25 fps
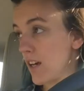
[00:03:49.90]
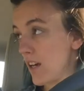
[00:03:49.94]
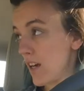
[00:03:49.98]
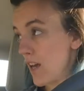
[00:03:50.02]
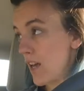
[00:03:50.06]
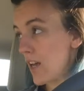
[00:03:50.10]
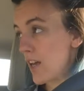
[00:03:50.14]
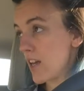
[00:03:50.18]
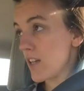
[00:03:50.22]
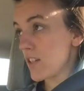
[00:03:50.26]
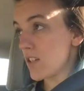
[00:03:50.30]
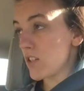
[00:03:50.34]

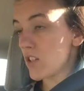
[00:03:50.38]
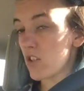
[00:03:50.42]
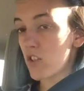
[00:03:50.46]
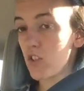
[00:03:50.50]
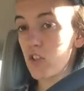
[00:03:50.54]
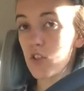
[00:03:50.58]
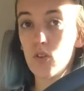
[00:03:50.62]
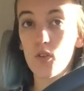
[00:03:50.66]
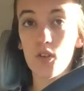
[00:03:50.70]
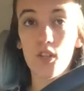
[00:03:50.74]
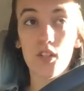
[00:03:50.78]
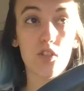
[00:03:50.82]
As
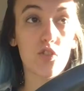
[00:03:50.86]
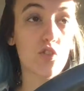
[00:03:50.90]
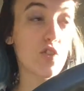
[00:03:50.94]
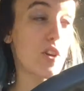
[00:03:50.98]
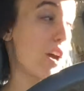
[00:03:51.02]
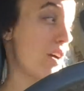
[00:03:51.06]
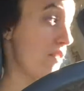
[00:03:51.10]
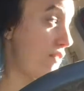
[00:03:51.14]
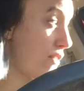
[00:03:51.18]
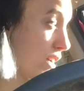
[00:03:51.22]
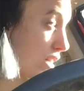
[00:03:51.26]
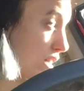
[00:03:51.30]
soon as
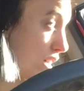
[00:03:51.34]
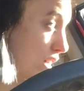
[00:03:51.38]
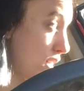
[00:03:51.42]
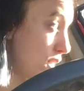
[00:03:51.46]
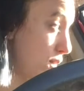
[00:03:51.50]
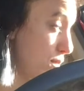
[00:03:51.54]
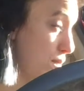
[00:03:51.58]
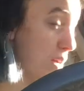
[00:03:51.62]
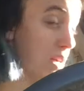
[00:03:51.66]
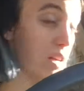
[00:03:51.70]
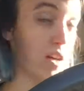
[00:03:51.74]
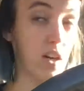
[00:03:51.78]
traffic
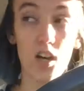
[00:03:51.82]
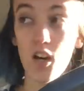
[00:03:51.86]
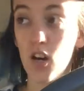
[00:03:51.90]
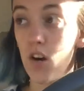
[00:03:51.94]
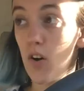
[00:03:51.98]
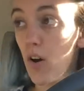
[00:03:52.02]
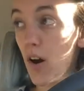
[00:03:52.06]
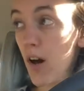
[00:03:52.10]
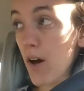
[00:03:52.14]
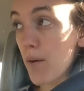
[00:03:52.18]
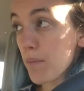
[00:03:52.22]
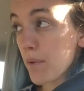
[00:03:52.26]
lets me
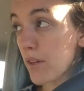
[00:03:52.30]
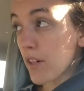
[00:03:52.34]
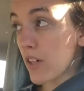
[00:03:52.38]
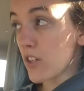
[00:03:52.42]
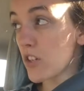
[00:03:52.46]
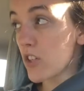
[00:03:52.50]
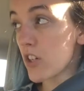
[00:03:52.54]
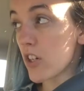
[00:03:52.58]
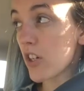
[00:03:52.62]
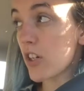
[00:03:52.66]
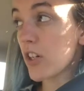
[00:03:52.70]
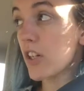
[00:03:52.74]
go, I'm going to
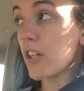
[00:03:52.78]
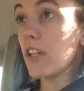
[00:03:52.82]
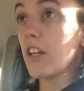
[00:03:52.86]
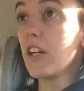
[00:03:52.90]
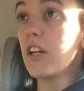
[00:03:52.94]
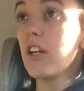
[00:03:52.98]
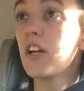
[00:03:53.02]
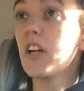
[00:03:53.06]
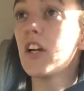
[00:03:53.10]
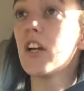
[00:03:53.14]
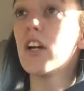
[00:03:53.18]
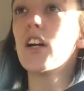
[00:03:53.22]
turn in
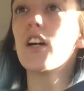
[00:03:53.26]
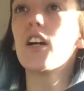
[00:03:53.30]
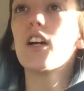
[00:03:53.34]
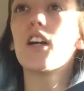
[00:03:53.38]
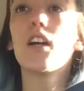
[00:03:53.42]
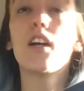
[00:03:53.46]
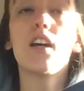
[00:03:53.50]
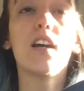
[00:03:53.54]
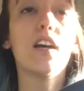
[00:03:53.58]
here,